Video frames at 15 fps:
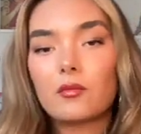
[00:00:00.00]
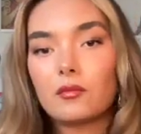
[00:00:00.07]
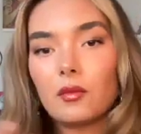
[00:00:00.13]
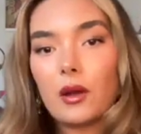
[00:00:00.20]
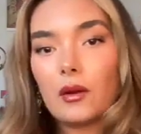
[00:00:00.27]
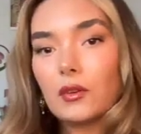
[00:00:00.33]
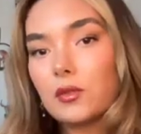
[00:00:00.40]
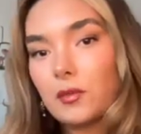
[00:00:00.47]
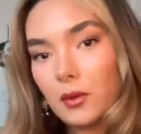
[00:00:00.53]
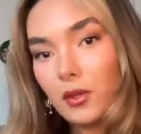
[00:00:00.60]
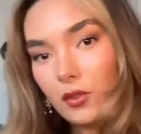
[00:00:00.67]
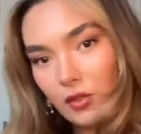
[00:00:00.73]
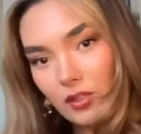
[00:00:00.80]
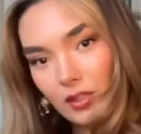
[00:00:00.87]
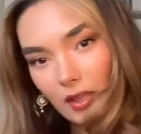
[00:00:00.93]
Why would you put
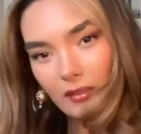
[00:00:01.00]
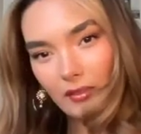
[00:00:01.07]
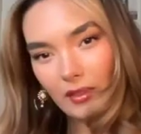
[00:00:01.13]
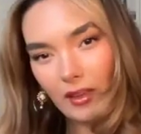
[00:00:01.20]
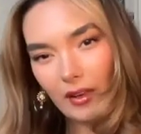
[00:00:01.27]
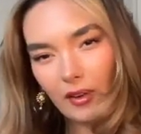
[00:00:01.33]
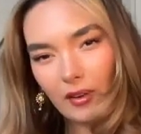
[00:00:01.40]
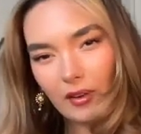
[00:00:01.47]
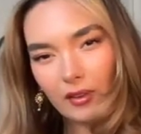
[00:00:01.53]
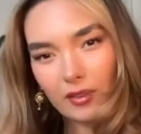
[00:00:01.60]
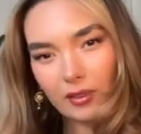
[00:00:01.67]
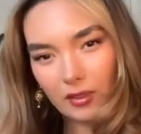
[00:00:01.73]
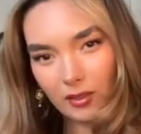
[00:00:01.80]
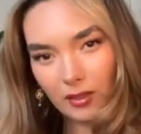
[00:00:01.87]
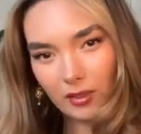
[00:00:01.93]
yourself there?
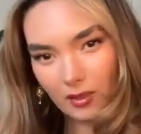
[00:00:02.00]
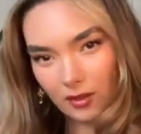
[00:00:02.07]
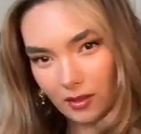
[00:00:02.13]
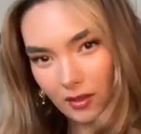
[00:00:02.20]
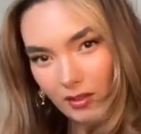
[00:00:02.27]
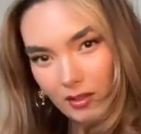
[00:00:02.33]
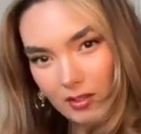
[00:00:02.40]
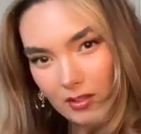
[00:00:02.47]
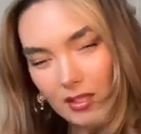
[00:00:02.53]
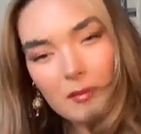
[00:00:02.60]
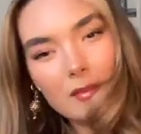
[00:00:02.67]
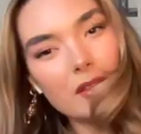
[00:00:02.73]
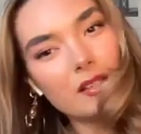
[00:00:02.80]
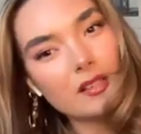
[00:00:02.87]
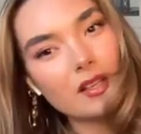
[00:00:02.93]
Does that
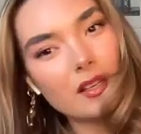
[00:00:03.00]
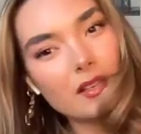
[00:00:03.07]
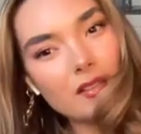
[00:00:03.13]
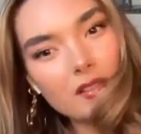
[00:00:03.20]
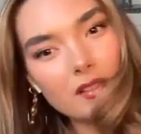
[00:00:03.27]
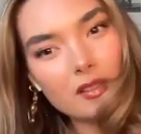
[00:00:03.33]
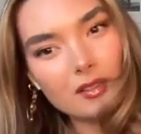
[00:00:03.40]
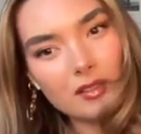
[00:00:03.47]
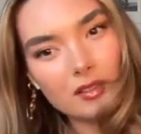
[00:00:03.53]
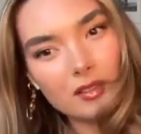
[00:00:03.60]
make sense?